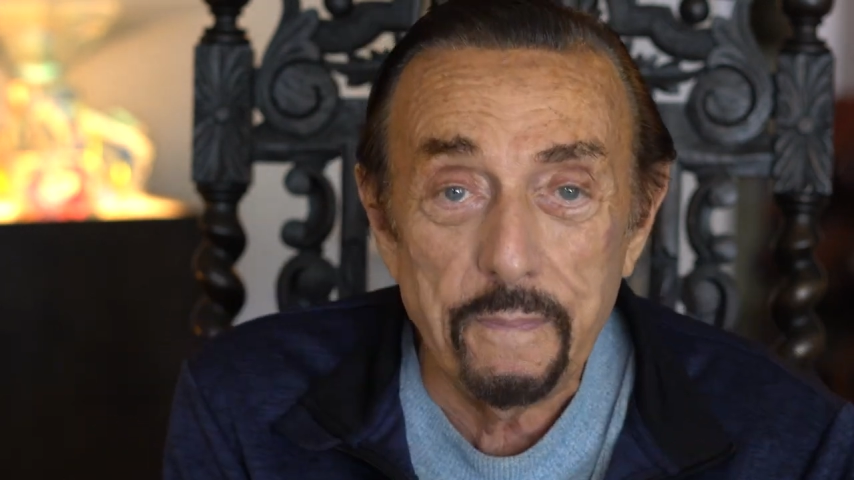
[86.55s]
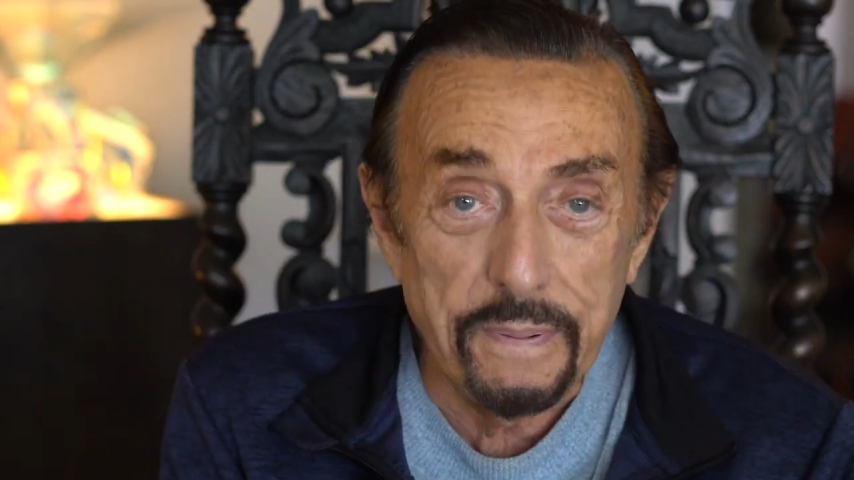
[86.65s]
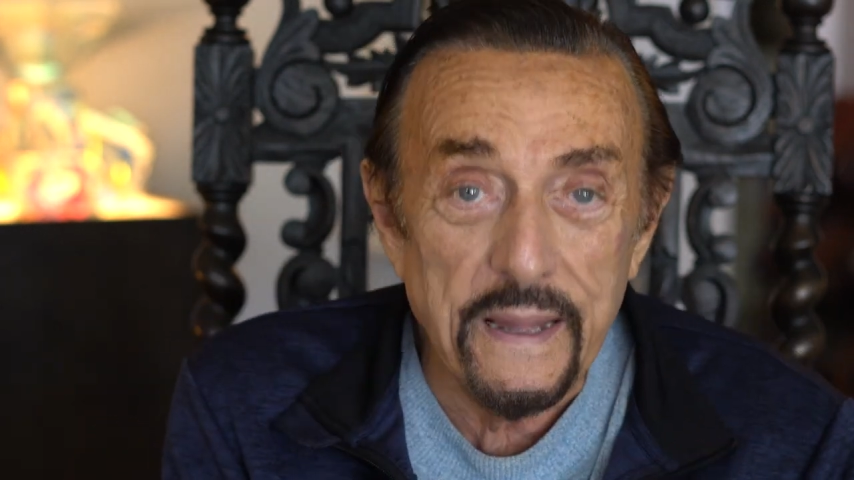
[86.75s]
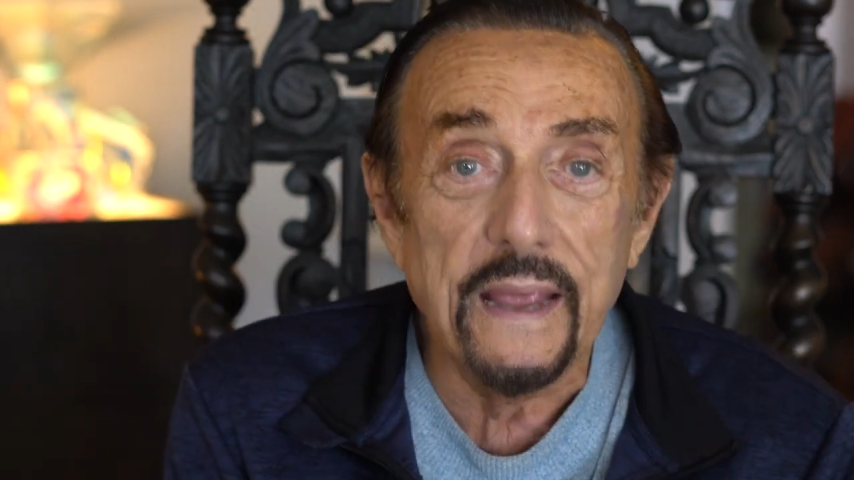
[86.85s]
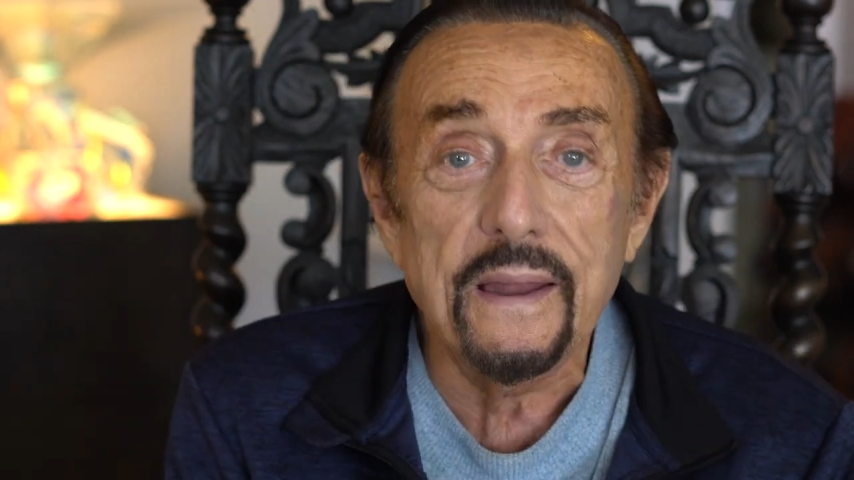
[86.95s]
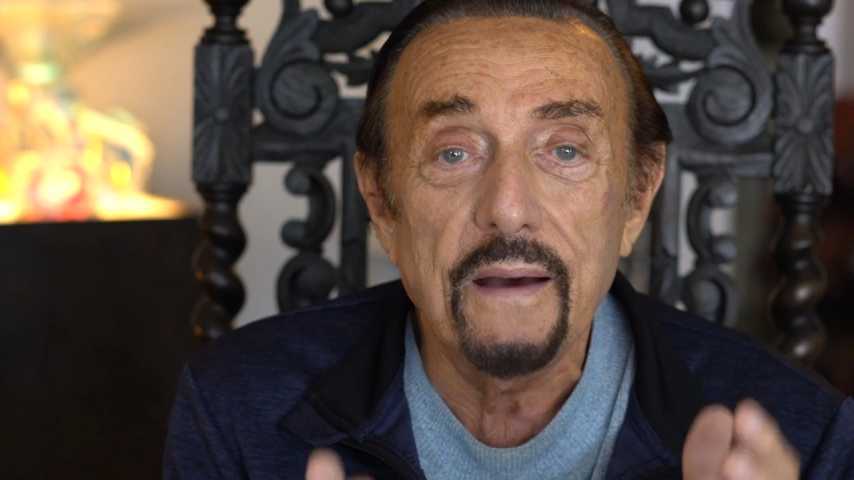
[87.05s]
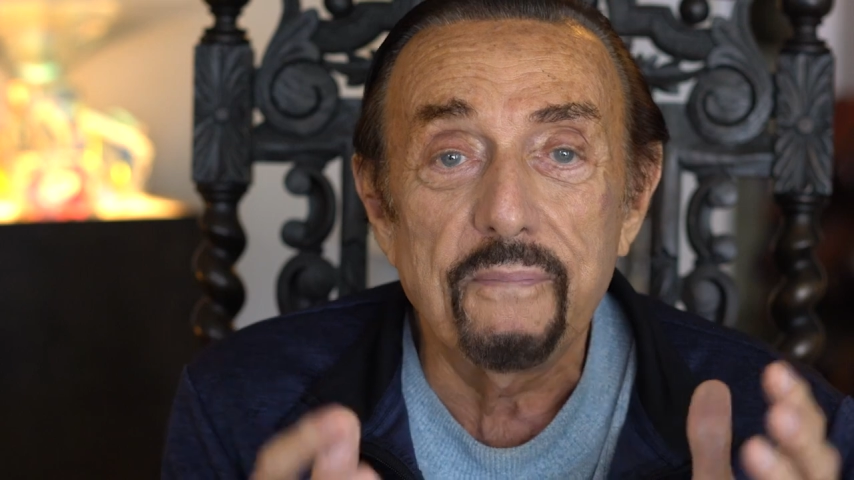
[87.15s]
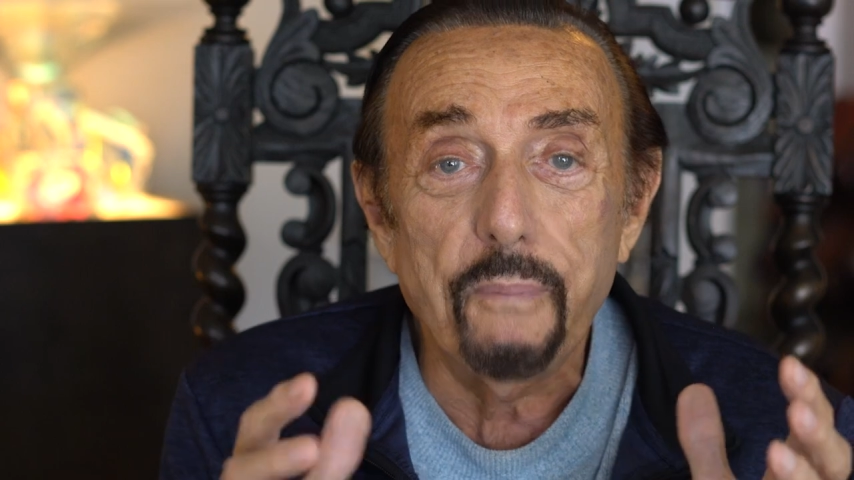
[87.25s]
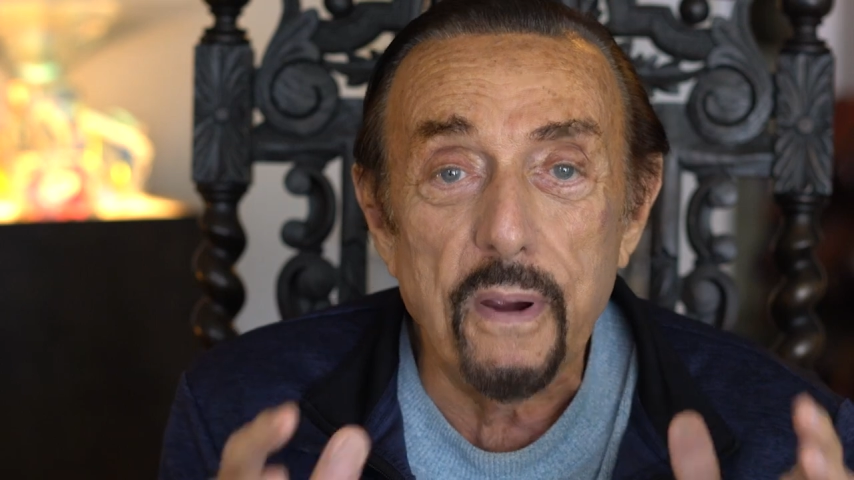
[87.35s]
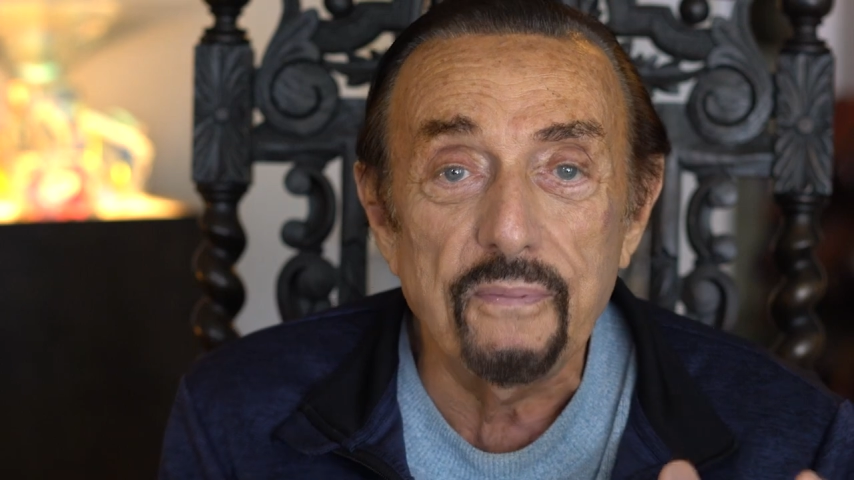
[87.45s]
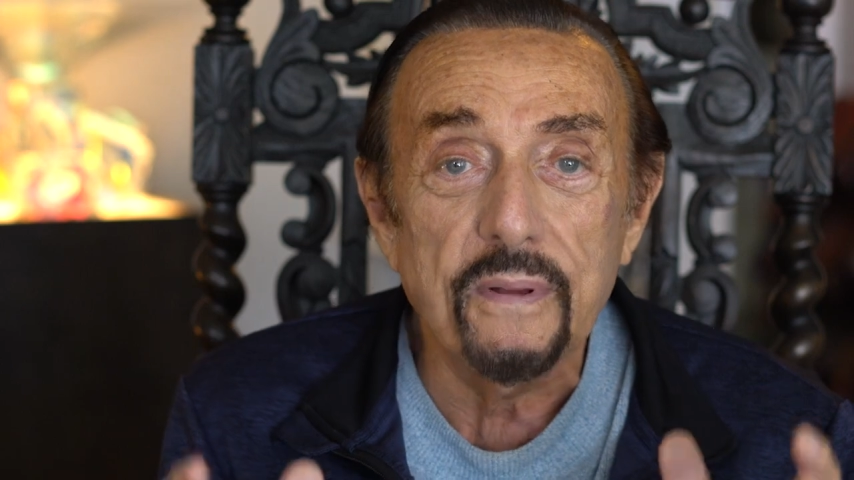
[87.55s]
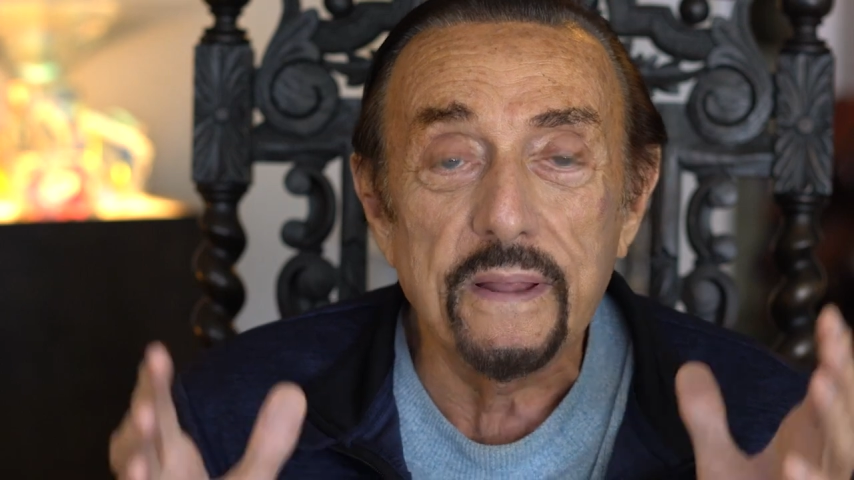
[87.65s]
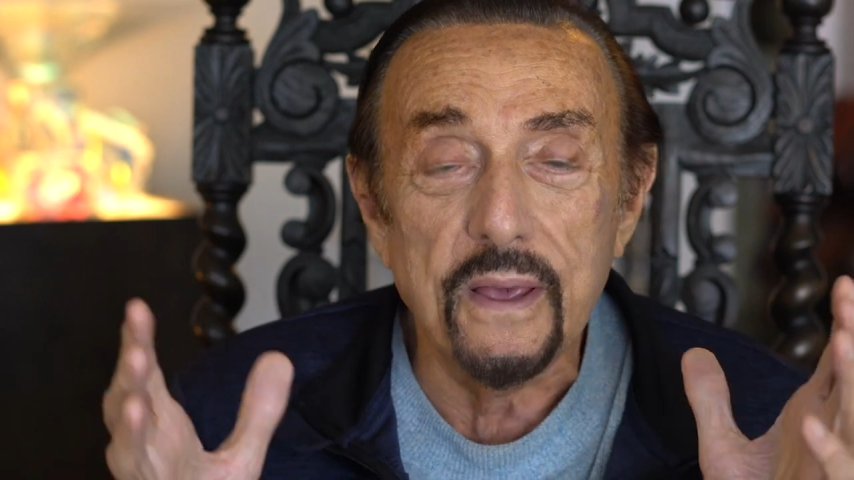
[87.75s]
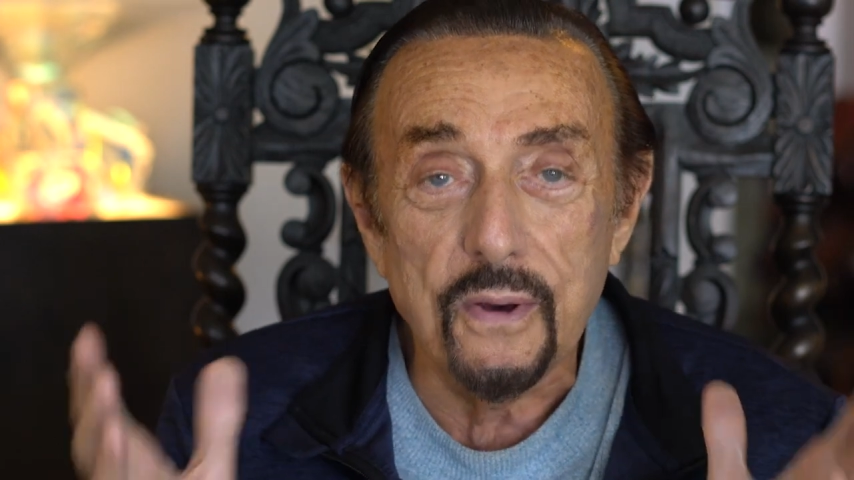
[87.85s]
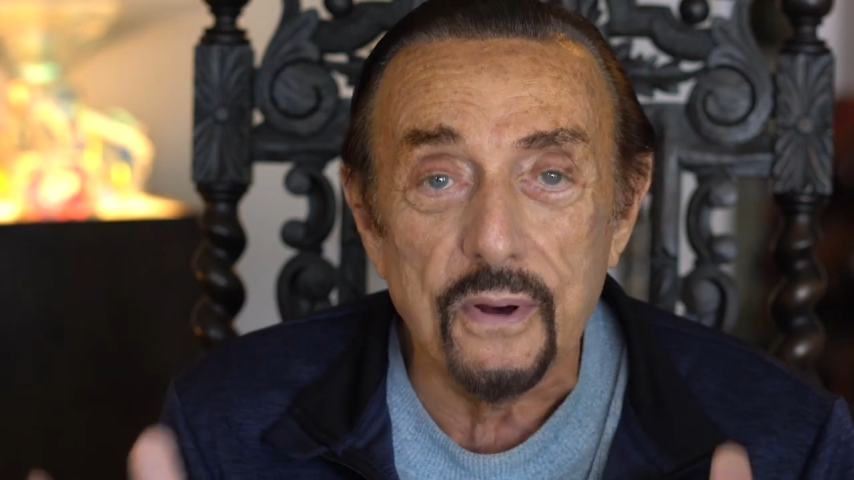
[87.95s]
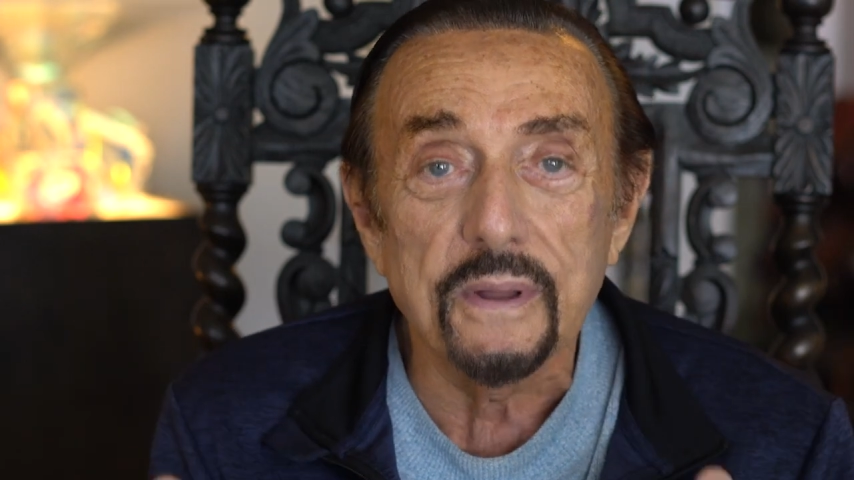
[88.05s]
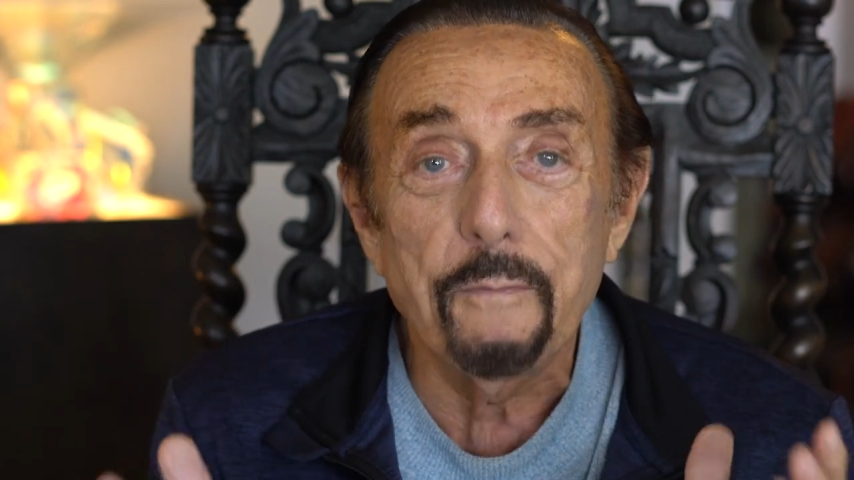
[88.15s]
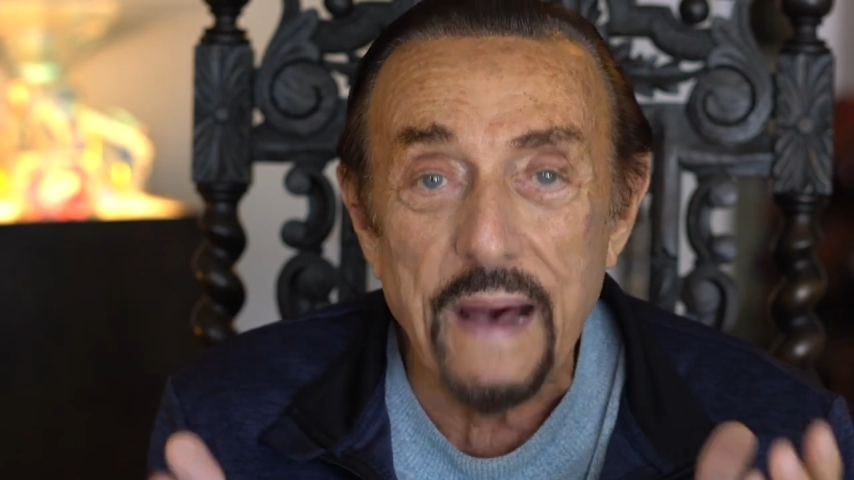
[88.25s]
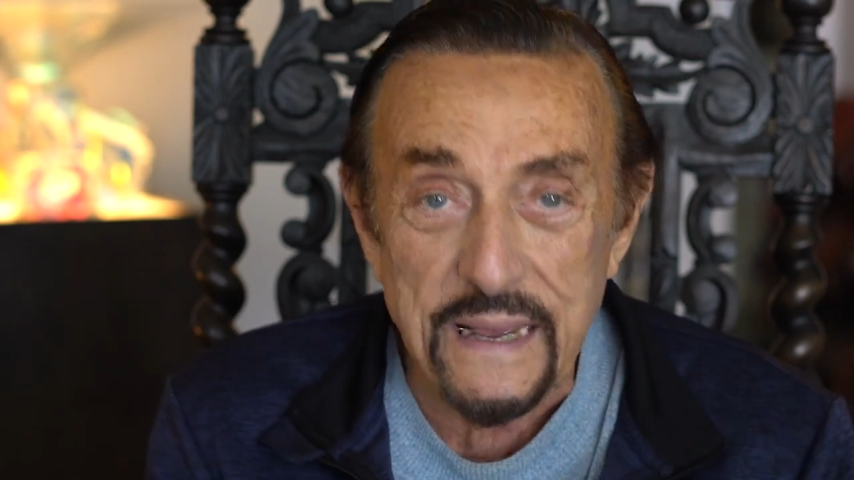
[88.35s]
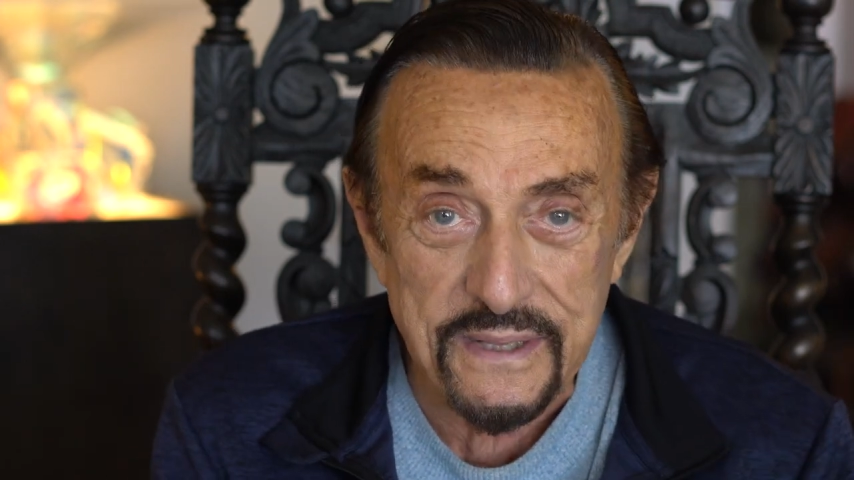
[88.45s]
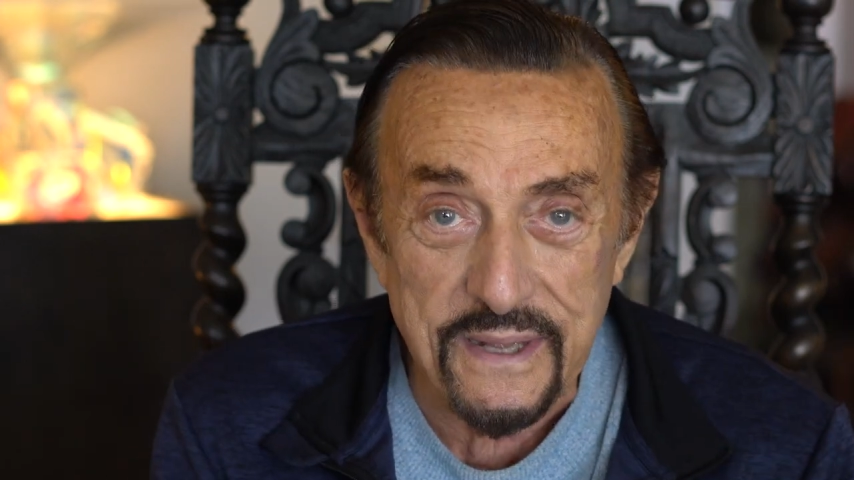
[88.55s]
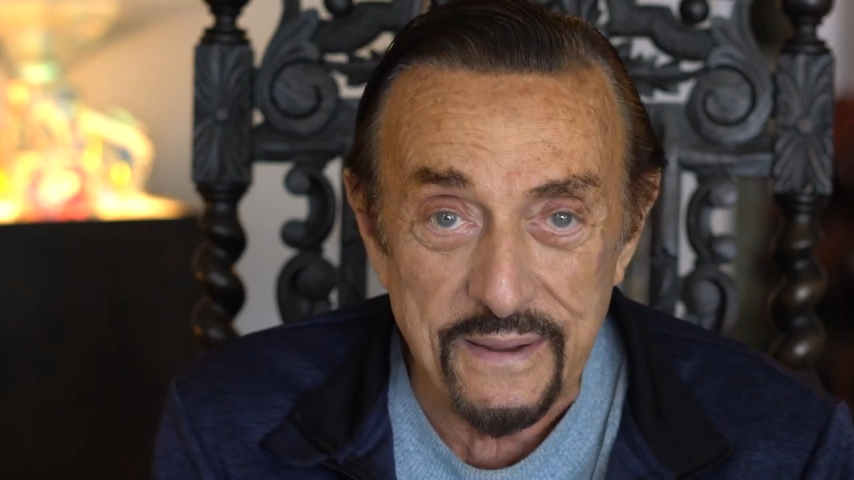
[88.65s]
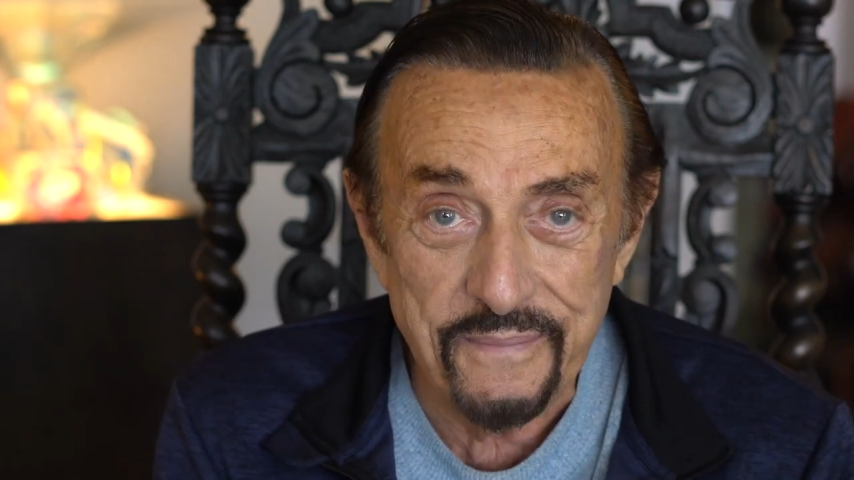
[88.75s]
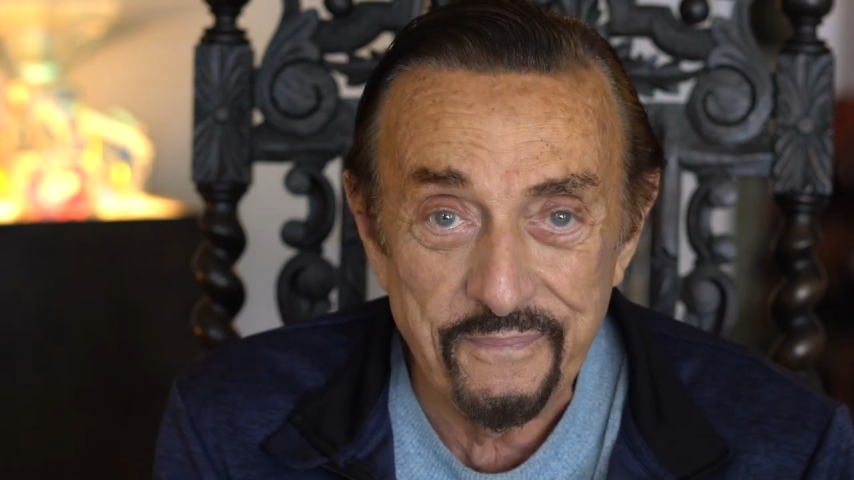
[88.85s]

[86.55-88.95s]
plate of perfectly cooked pasta.